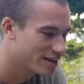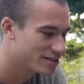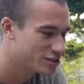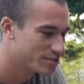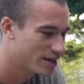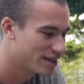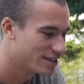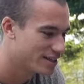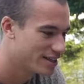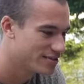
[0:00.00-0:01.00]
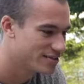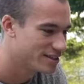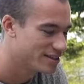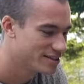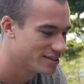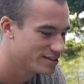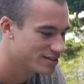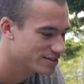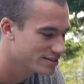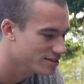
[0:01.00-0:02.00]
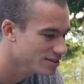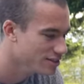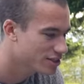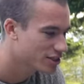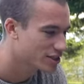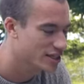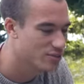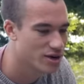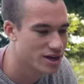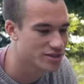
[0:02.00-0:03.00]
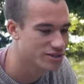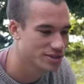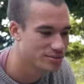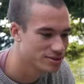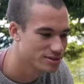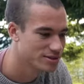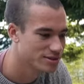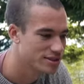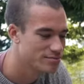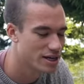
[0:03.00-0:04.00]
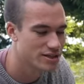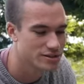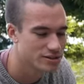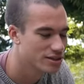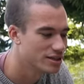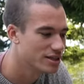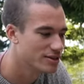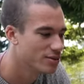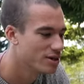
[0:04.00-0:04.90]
In Japan, they have these cooking worktops, these metal cooking